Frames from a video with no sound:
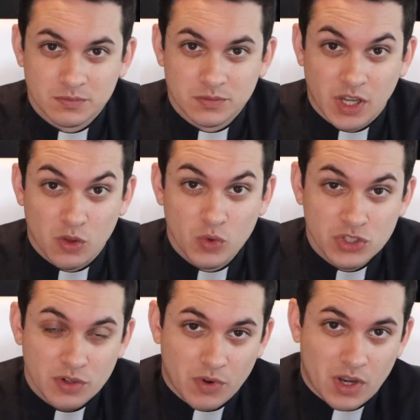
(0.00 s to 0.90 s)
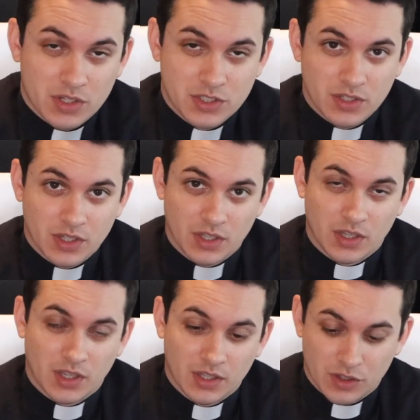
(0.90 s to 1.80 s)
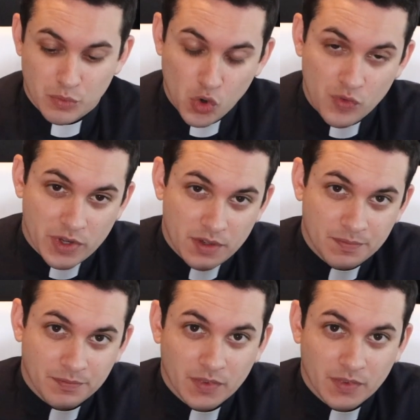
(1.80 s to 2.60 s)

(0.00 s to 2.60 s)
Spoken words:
Now, The Wizard of Oz, the movie,